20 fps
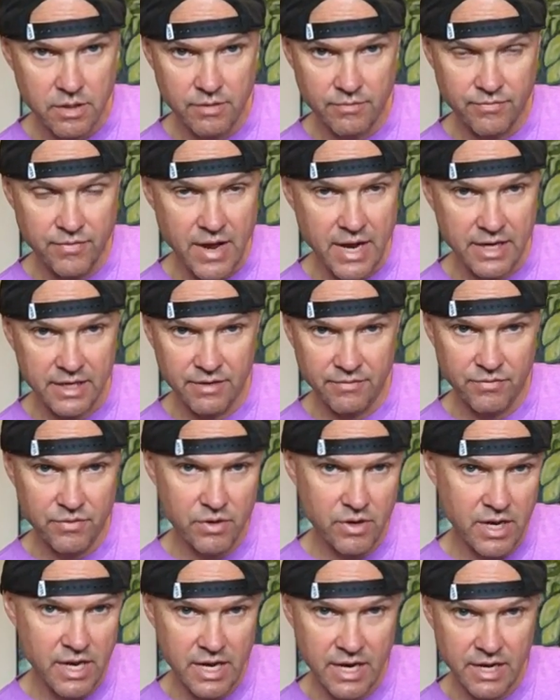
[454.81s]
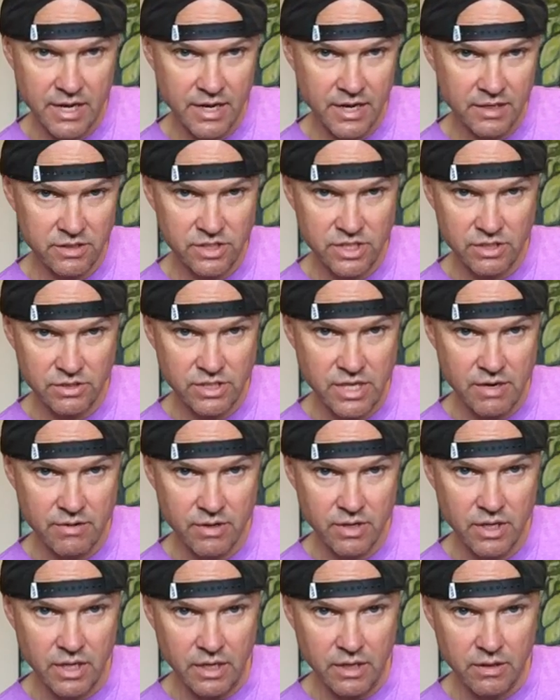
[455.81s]
In fact, if you hit it, it'll still
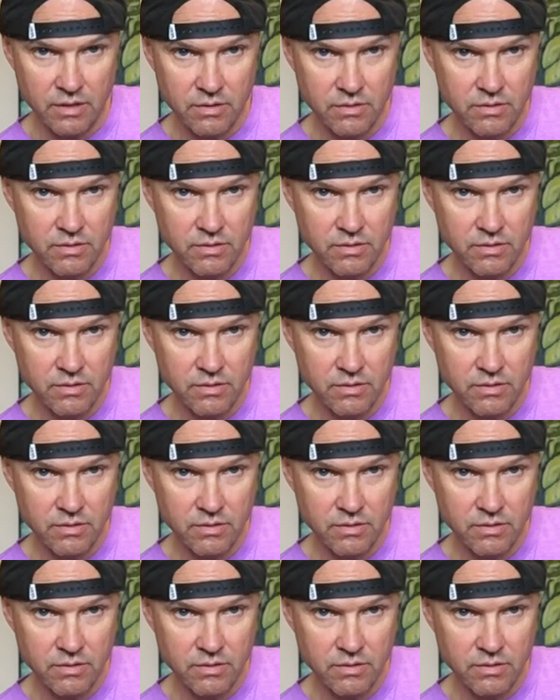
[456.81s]
sound good.